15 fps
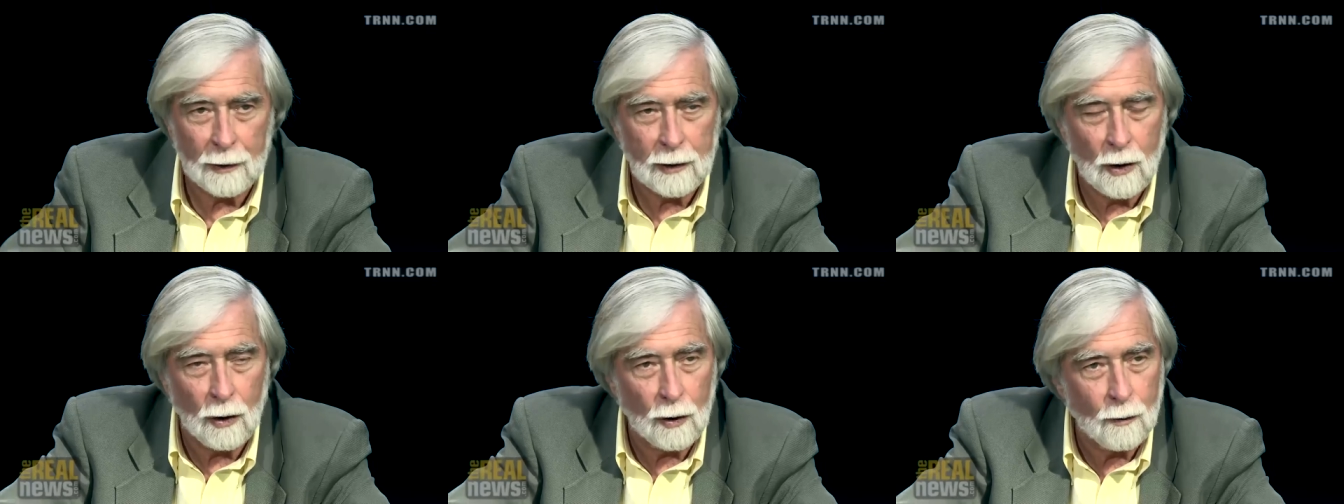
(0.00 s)

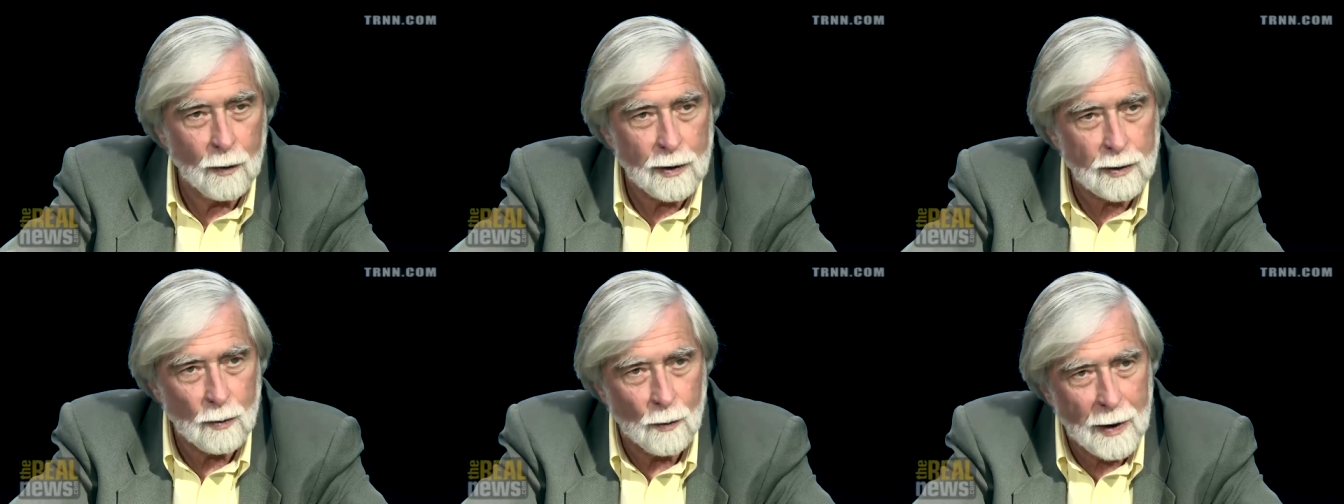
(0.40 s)
the only
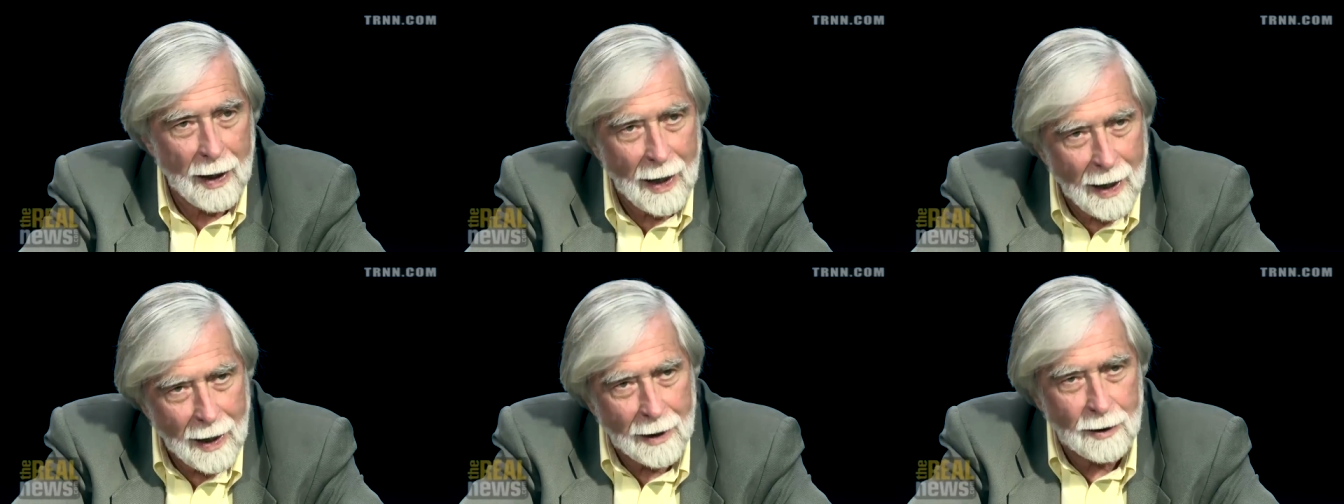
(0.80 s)
reason we
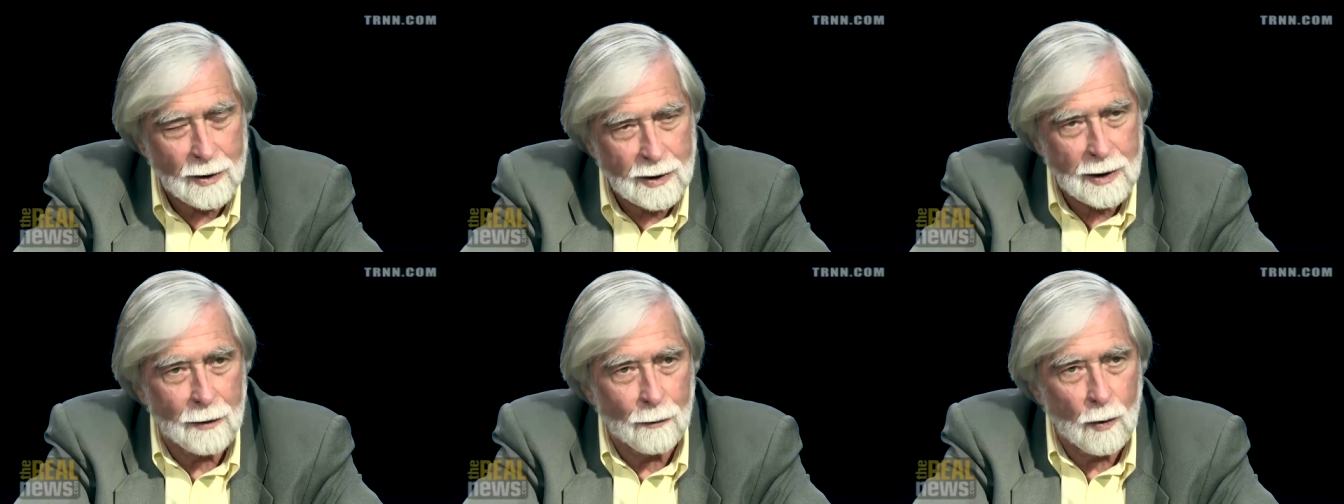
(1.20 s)
had a
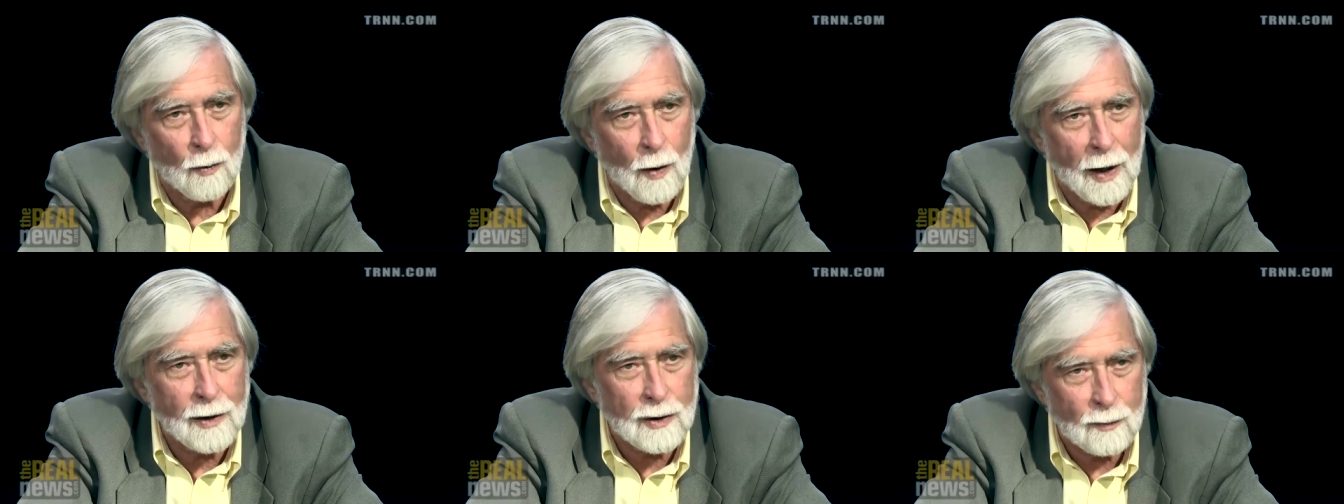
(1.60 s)
civil
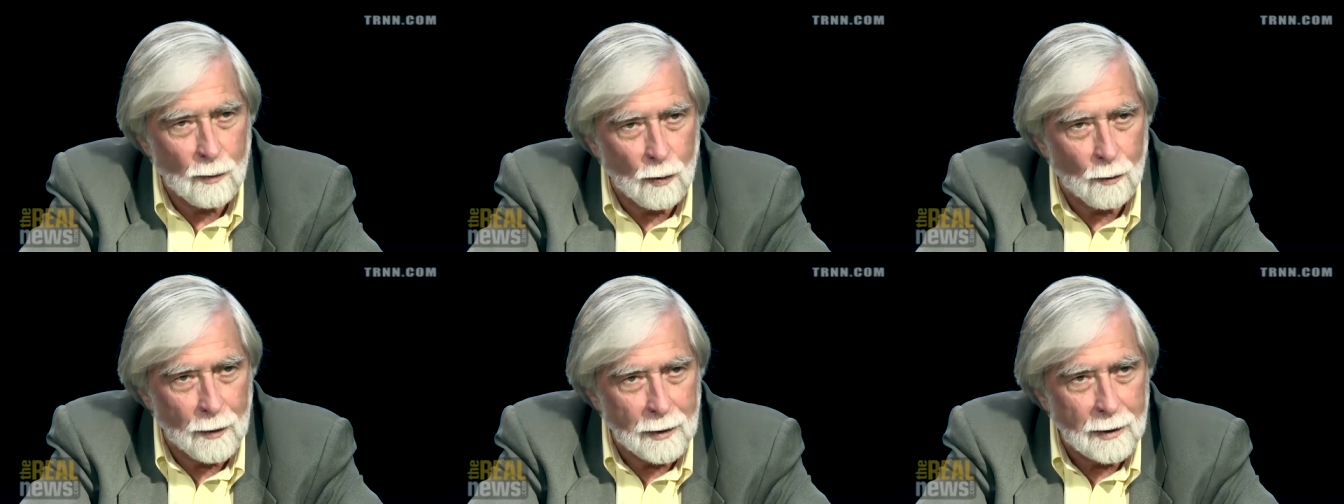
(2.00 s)
rights
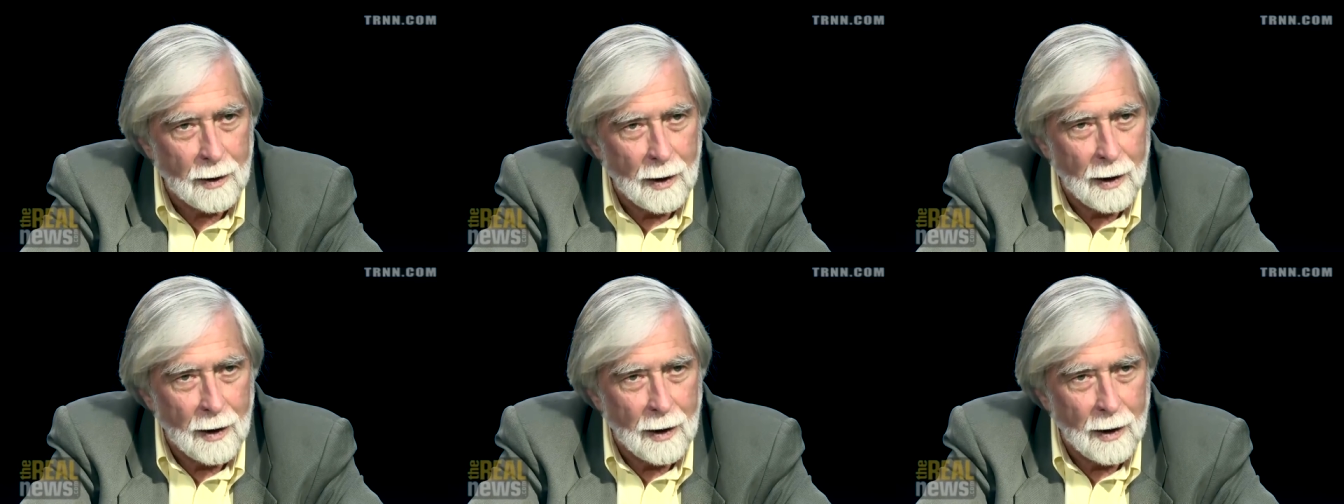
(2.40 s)
movement